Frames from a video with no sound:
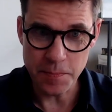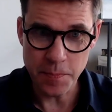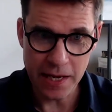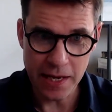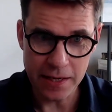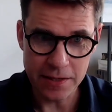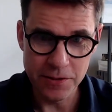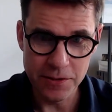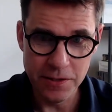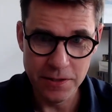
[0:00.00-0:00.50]

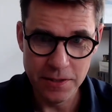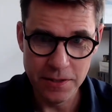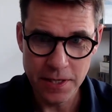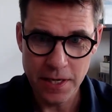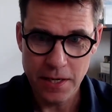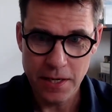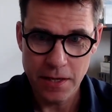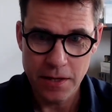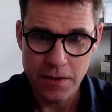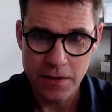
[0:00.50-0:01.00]
panel
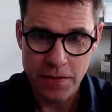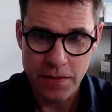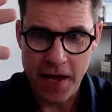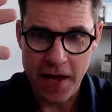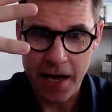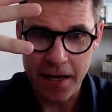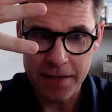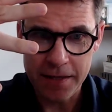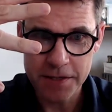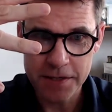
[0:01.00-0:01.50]

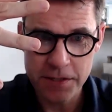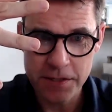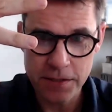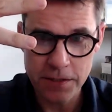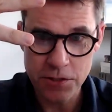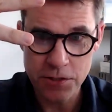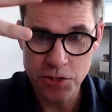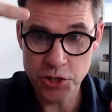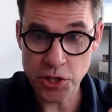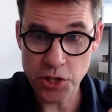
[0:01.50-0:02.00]
that
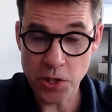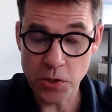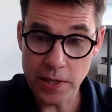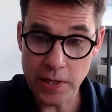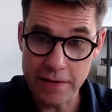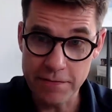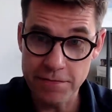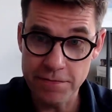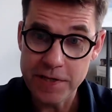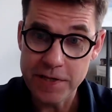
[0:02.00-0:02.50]
showed
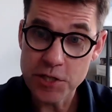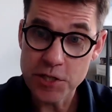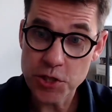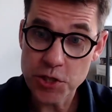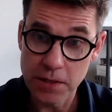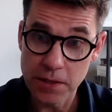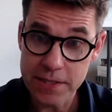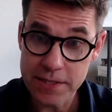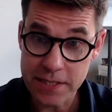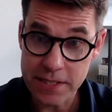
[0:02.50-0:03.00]
a
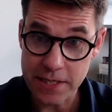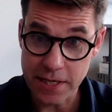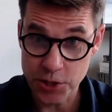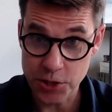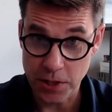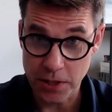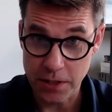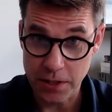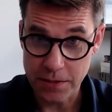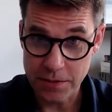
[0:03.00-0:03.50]

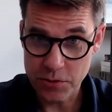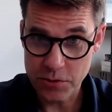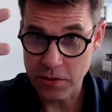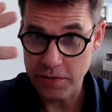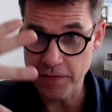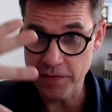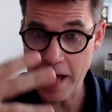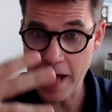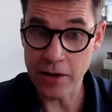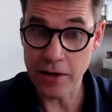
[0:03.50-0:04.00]
visualization, sort
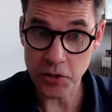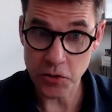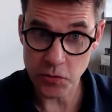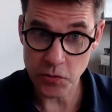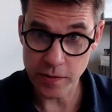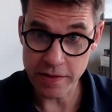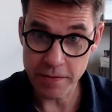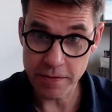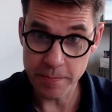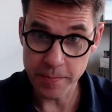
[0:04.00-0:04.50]
of
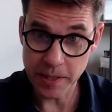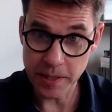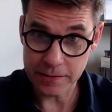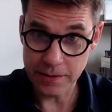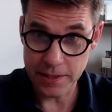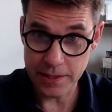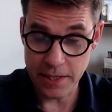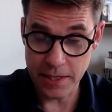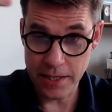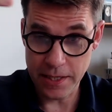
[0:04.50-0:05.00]

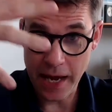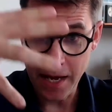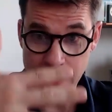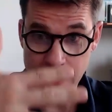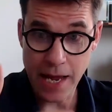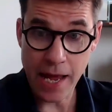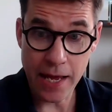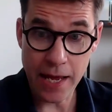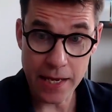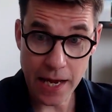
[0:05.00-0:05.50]
algorithmically and
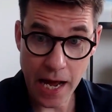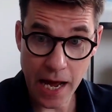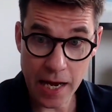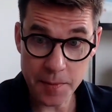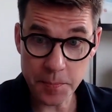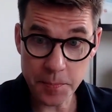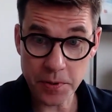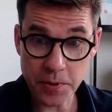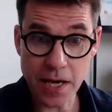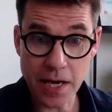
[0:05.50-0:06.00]
AI
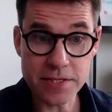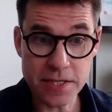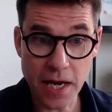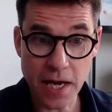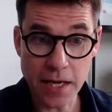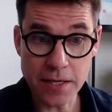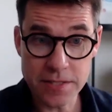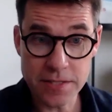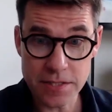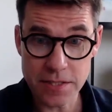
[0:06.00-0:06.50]

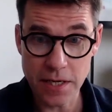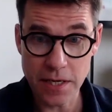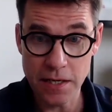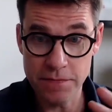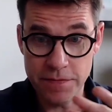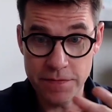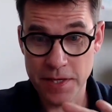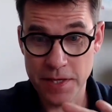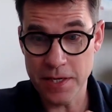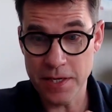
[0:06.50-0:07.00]
processed,
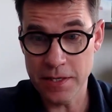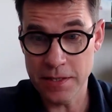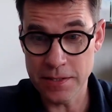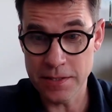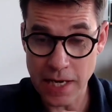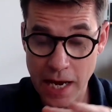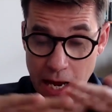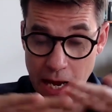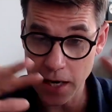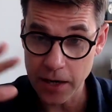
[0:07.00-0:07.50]
of the
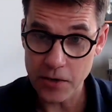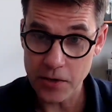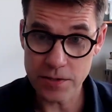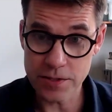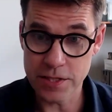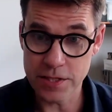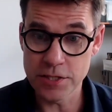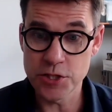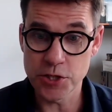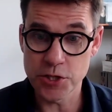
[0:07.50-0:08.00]
entire
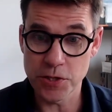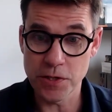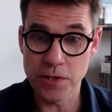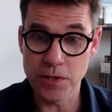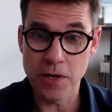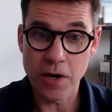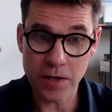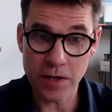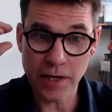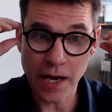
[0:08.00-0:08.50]
digital
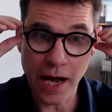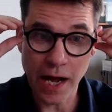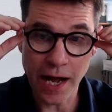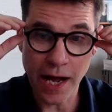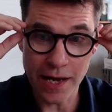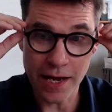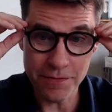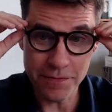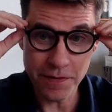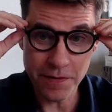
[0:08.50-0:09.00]

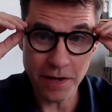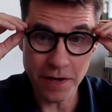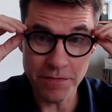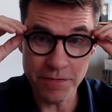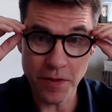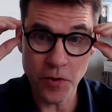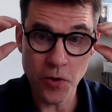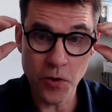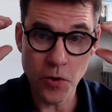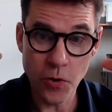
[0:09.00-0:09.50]
archive of
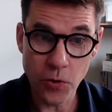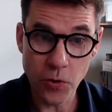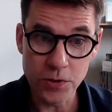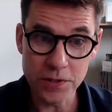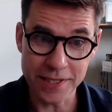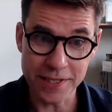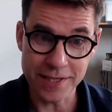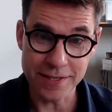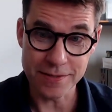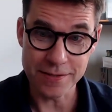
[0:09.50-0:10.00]
the
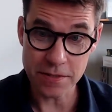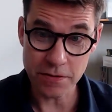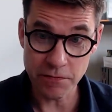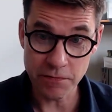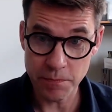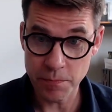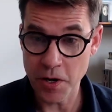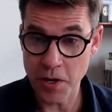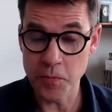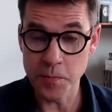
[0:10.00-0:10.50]
holdings of
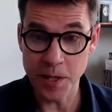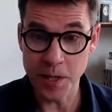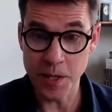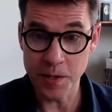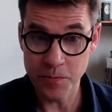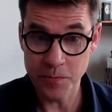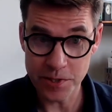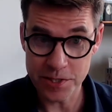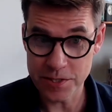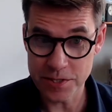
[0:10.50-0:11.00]
MoMA,
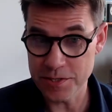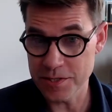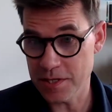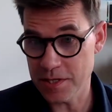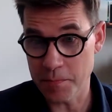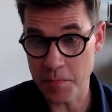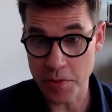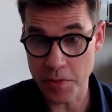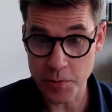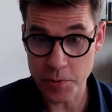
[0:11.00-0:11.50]
which is
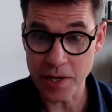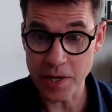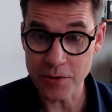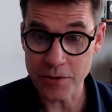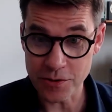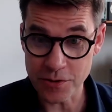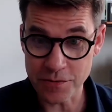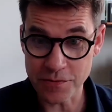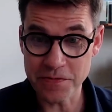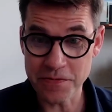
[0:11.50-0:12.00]
some
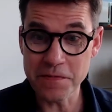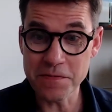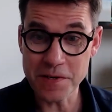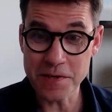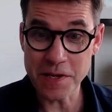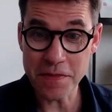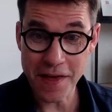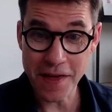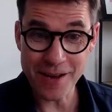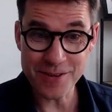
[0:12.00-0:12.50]

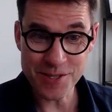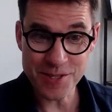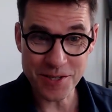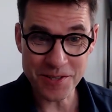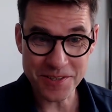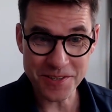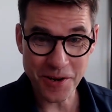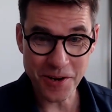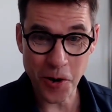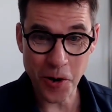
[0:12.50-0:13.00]

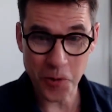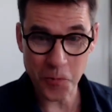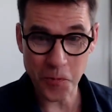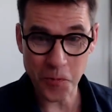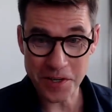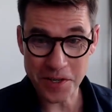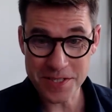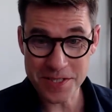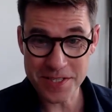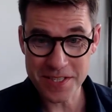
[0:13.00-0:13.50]
350,000
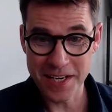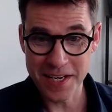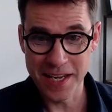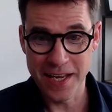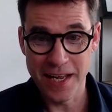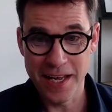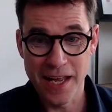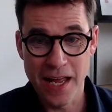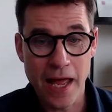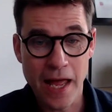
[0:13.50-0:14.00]
artworks.
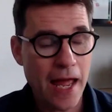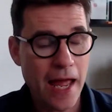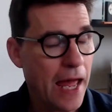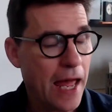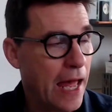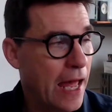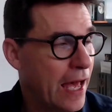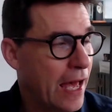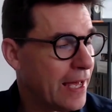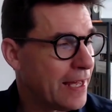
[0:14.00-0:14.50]

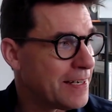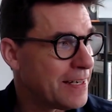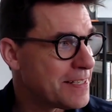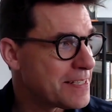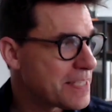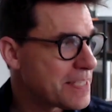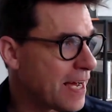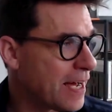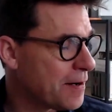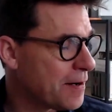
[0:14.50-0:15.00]
And